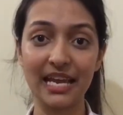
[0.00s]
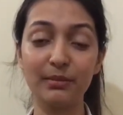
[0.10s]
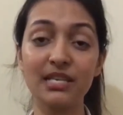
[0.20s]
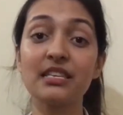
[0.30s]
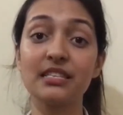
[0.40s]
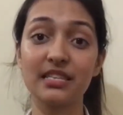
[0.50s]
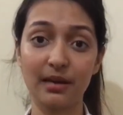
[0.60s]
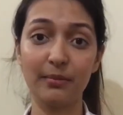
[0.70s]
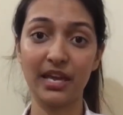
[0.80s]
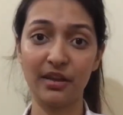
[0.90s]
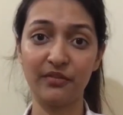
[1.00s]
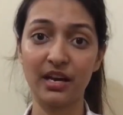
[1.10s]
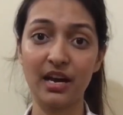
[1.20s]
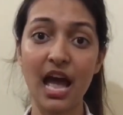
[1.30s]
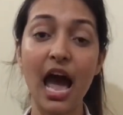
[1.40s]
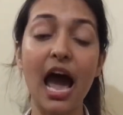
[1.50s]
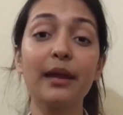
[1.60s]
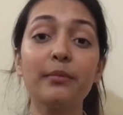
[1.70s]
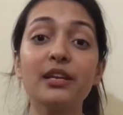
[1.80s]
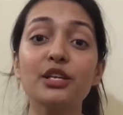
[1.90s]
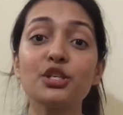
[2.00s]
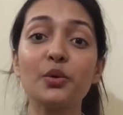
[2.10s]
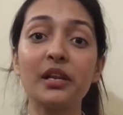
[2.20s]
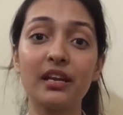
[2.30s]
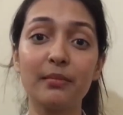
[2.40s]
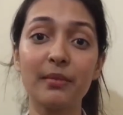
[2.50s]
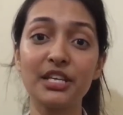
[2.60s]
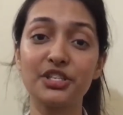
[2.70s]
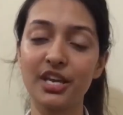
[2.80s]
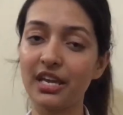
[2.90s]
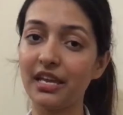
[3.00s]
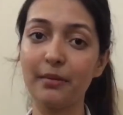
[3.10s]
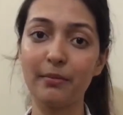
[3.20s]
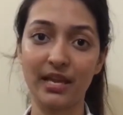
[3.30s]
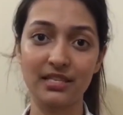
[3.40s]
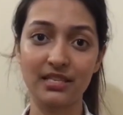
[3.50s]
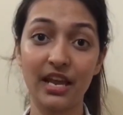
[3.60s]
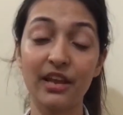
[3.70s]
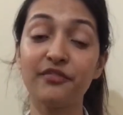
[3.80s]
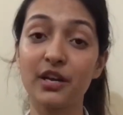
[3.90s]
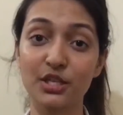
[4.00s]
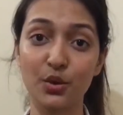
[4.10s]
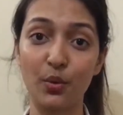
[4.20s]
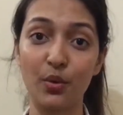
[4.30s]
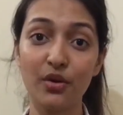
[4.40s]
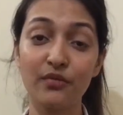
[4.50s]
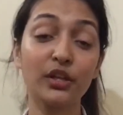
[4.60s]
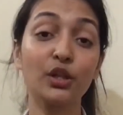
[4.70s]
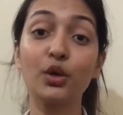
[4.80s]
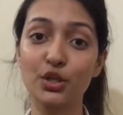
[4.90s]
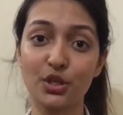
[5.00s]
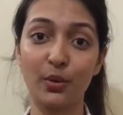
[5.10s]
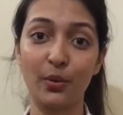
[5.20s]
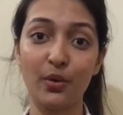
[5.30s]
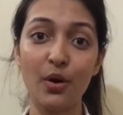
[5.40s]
and my sincere behavior, I managed to clear my JEE mains in first go with good score,